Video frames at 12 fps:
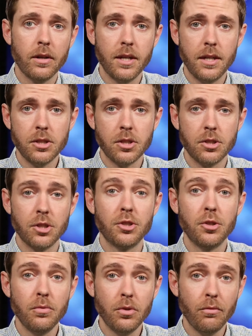in addition to
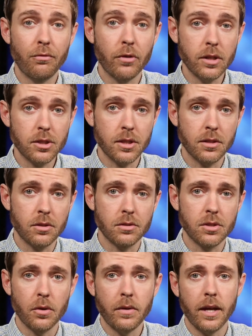2 new French centers
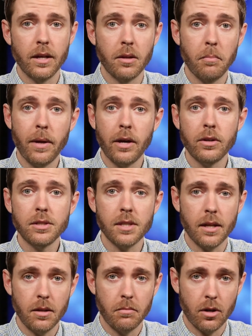located in Paris
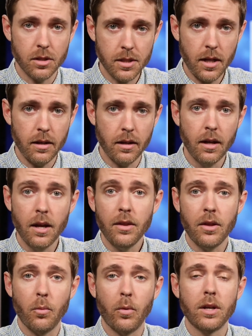and Marseille
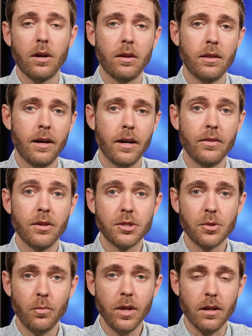that went online
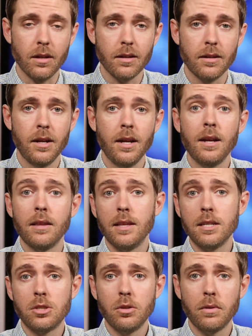this week.
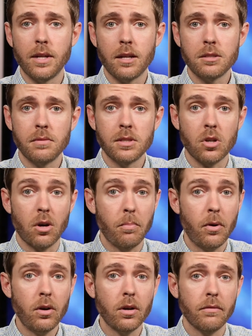These new announcements are
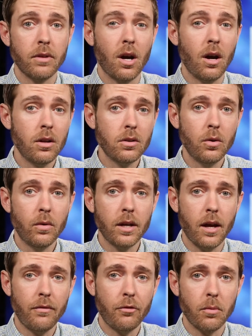part of an ongoing
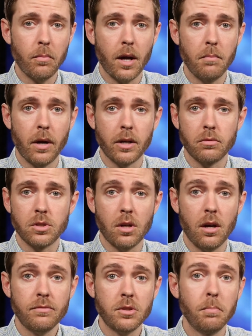effort by
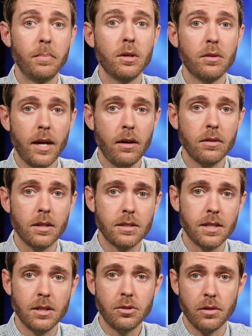Microsoft to build out its
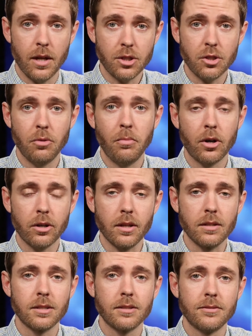international
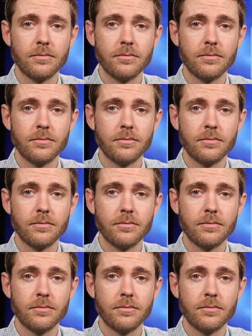market.